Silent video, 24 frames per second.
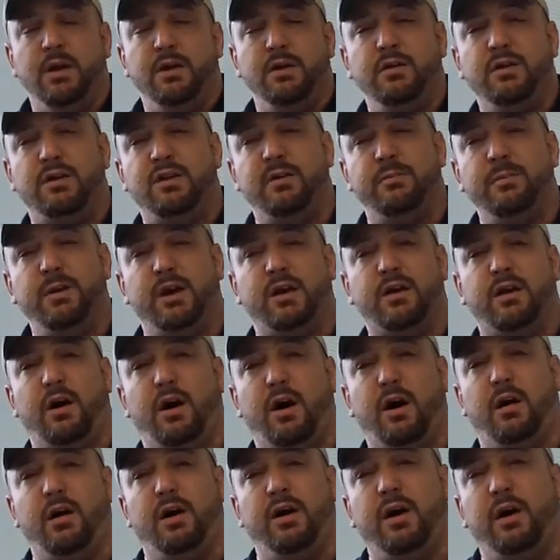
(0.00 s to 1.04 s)
You give me a
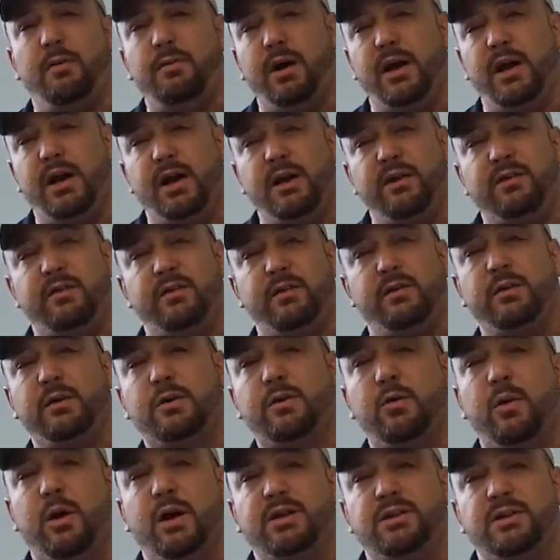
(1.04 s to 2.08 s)
call and I'll answer your
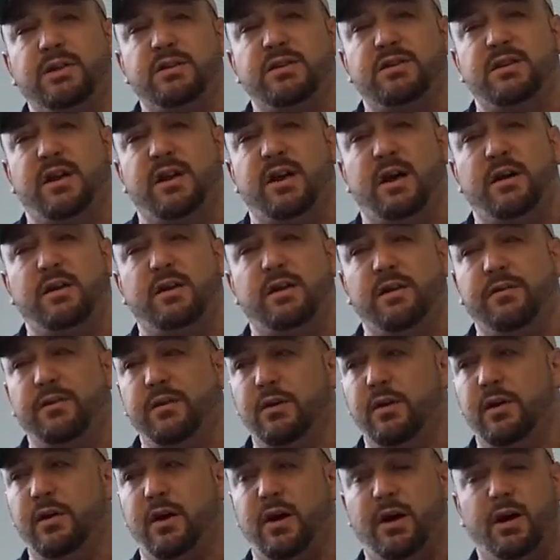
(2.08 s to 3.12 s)
questions and I'll give
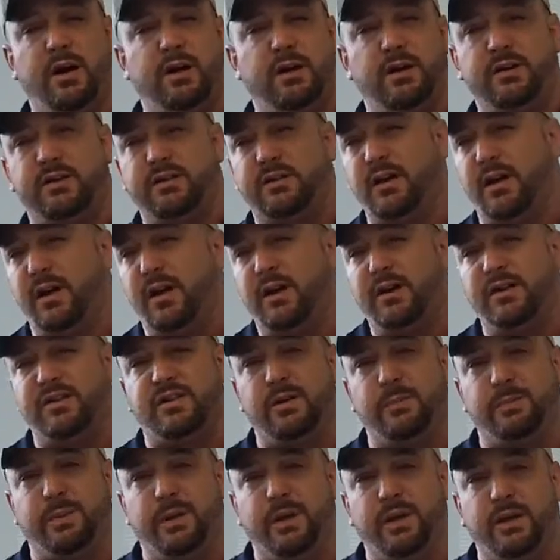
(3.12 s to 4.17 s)
you an honest
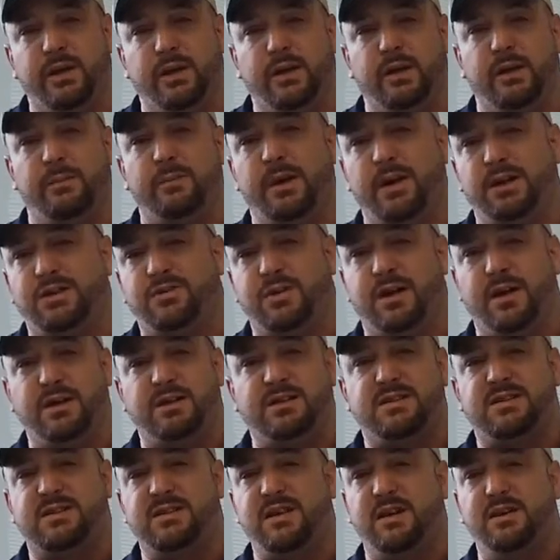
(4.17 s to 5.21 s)
opinion. I'm not trying to
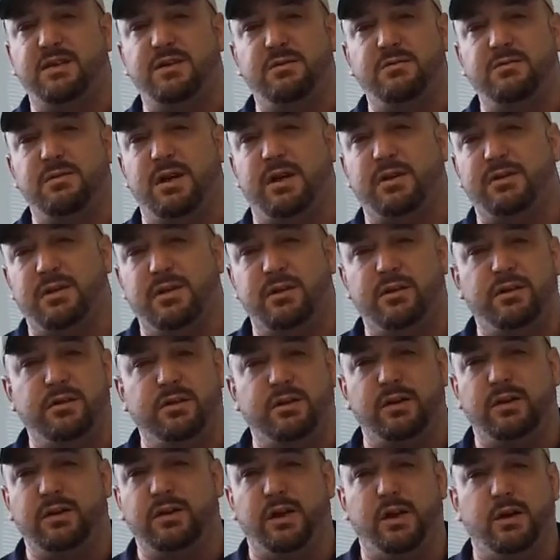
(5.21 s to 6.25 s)
sell you nothing. You
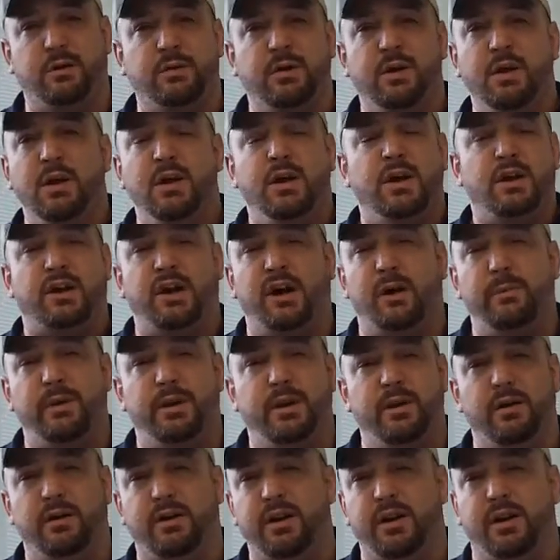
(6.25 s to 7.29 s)
can go come
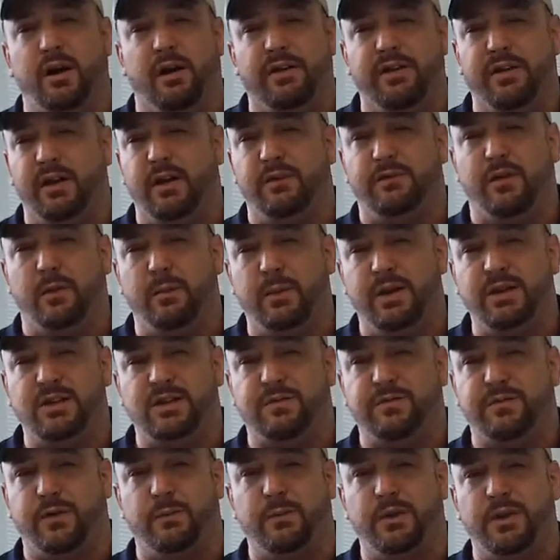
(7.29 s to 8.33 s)
here, get all the
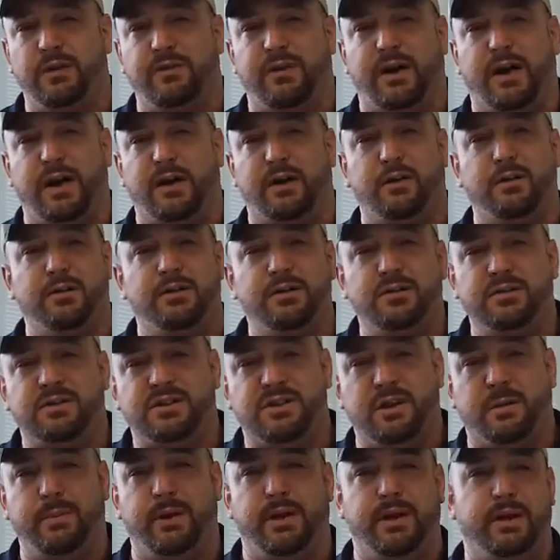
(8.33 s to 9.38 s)
information from Levi and go use
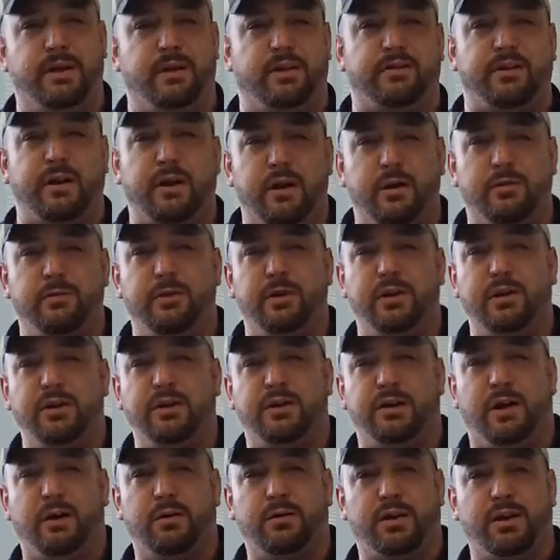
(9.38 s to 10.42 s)
somebody else. I really
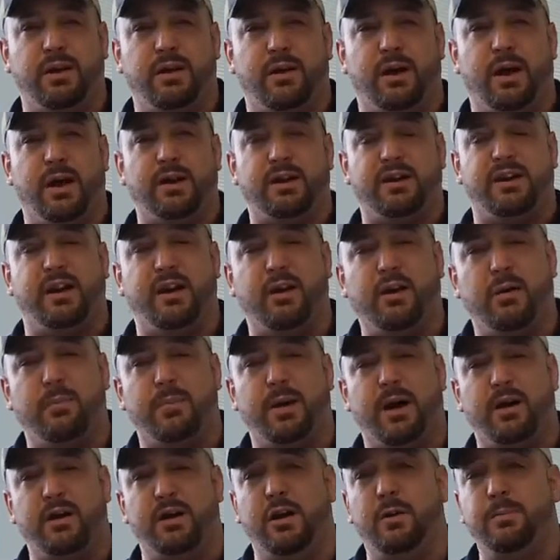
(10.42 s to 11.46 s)
don't care. I care
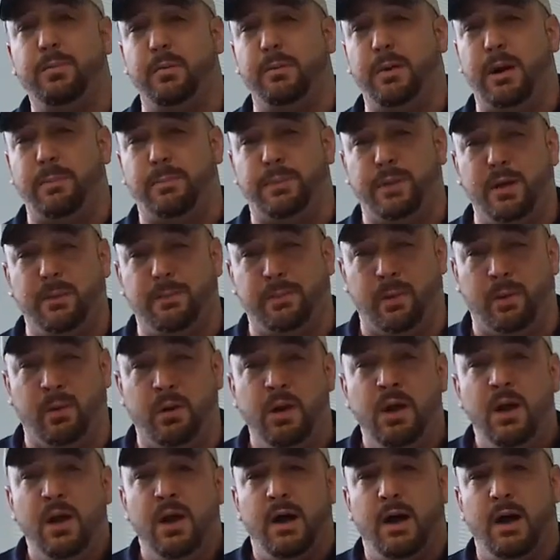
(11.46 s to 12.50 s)
about helping my people.
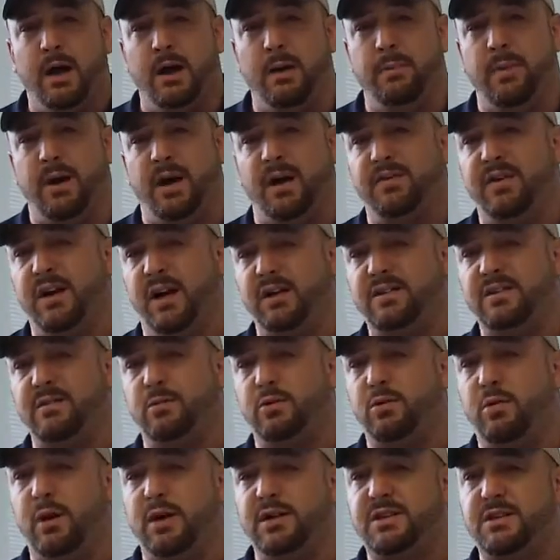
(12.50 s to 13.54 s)
I've got some
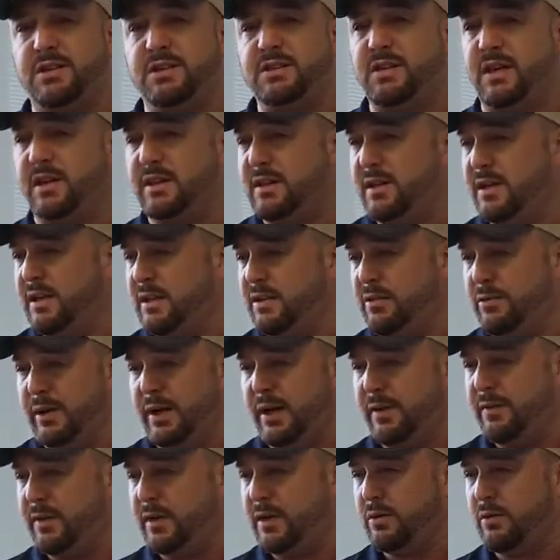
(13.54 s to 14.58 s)
questions, I think. Do we
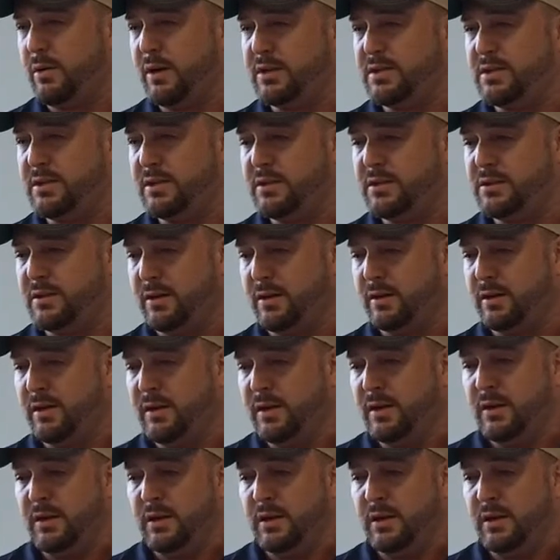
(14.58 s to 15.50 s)
have any questions? Or